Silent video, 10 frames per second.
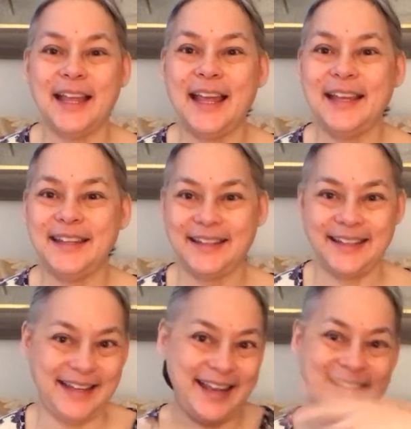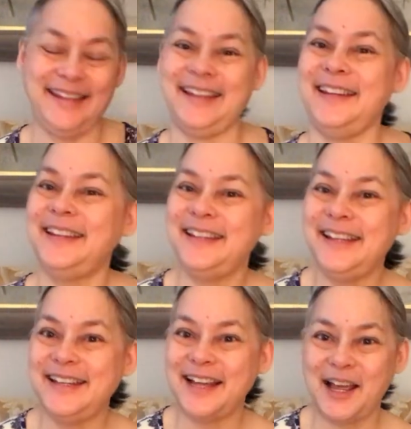said the
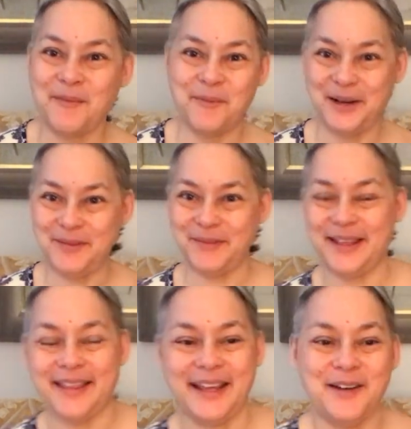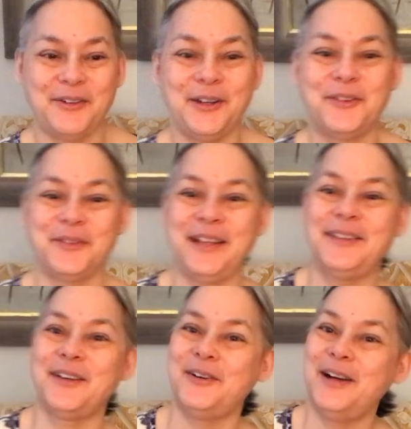tea time 1 month anniversary.
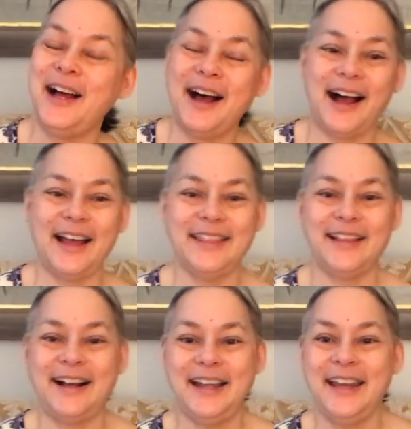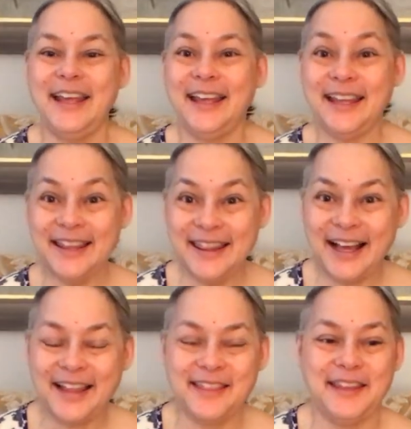So I thought in
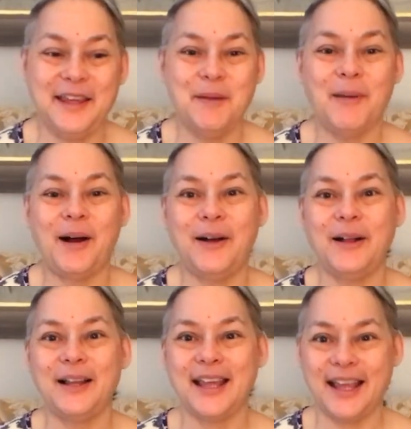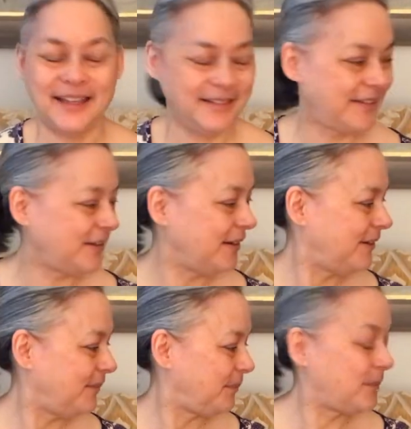that theme, I'll
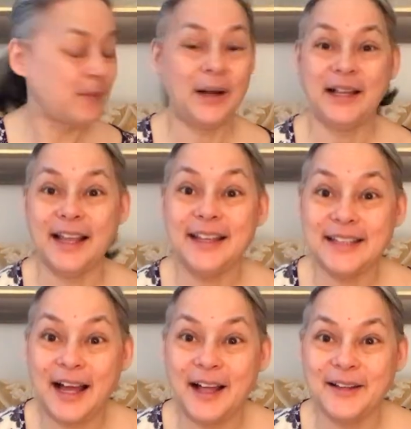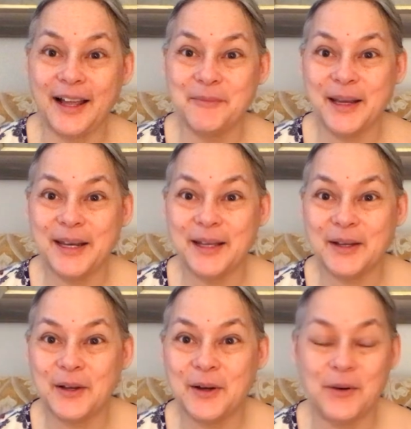answer, I'm going to
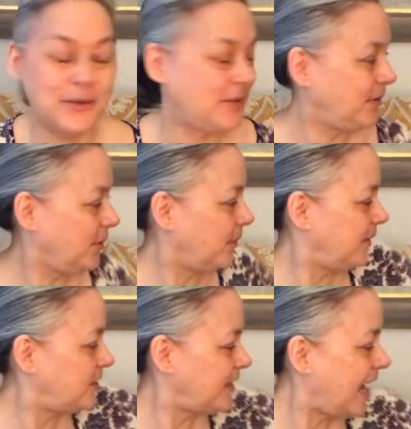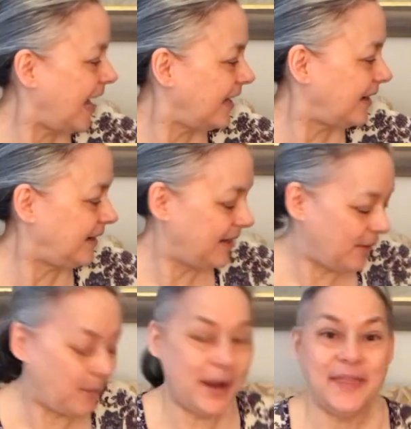go to, she had a
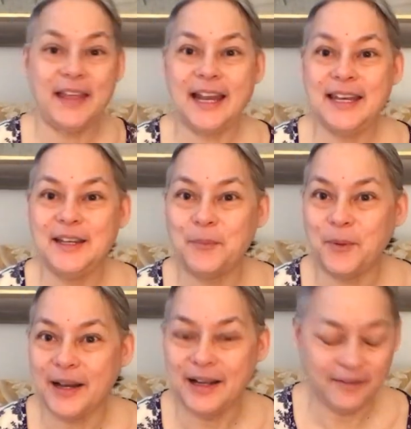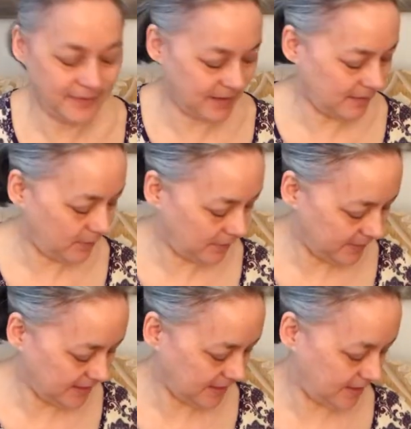one that I did one of, what
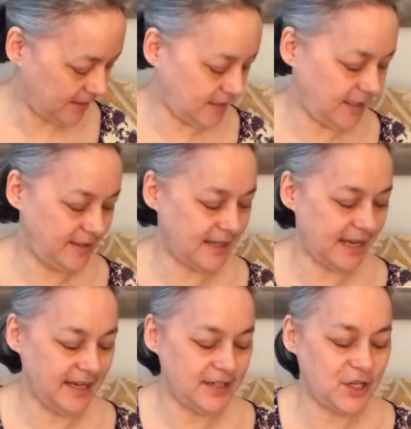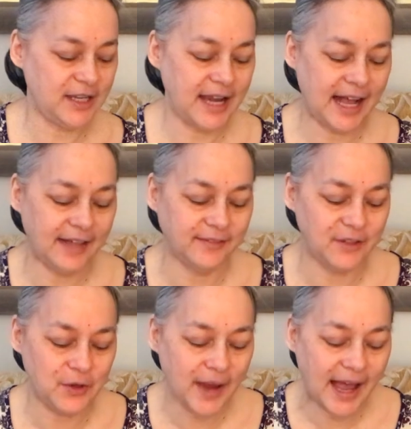was it? She said, she had asked,
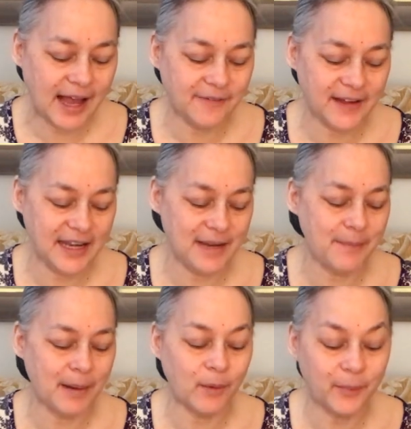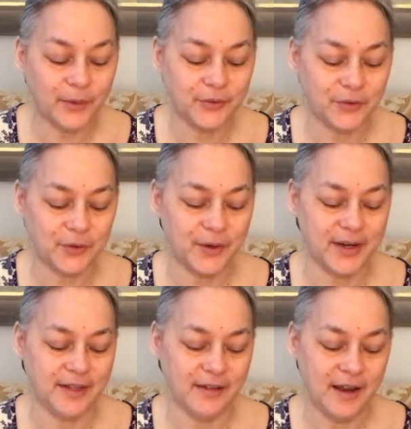do you have any memorable
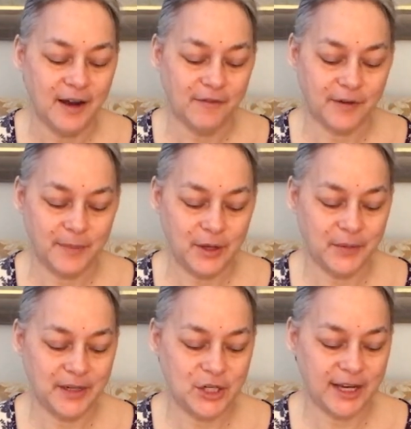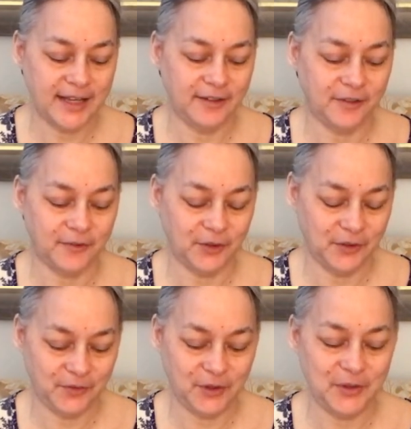stories from you and Jen's
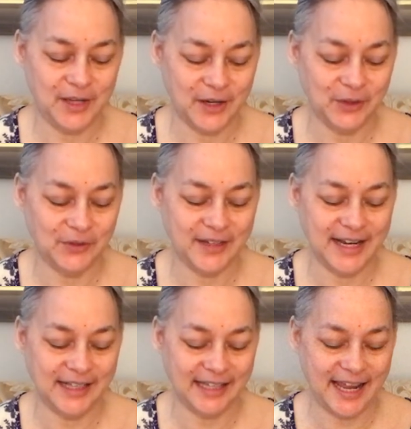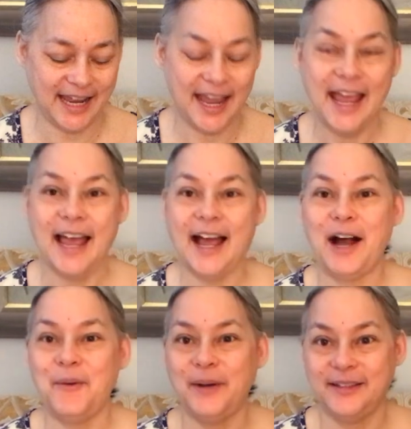first few years in LA?
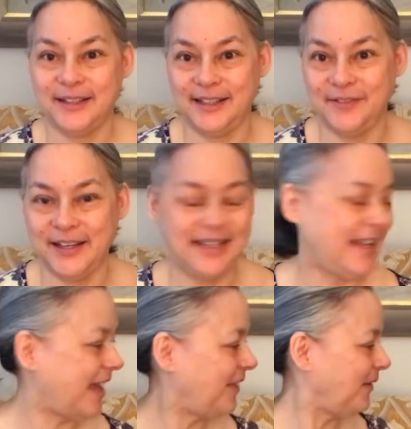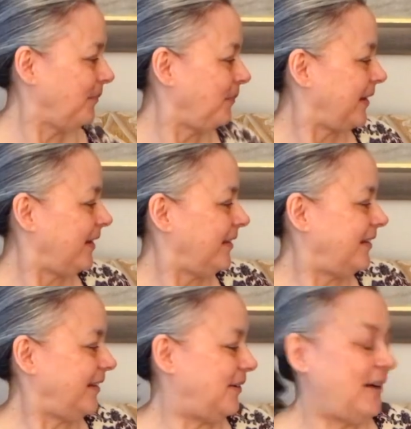How was it living together?
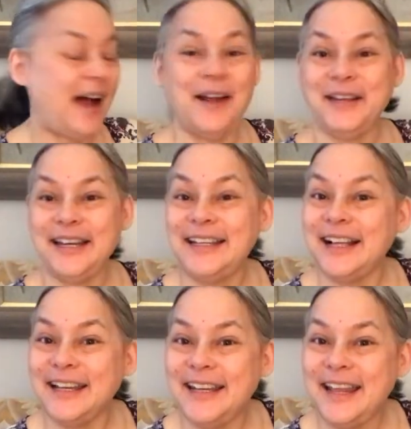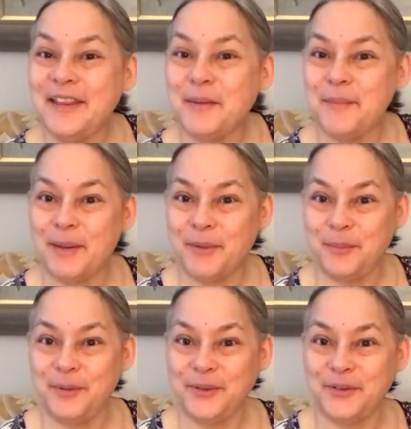So I'm gonna tell another
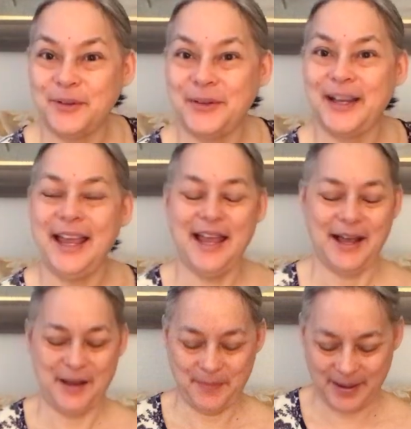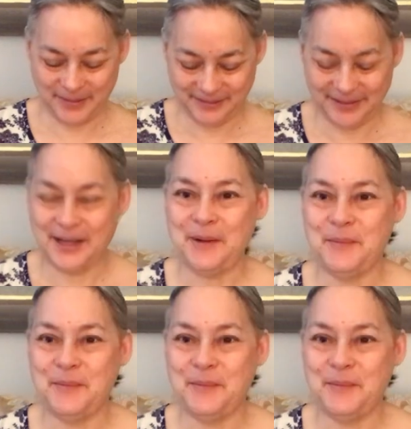memorable story about,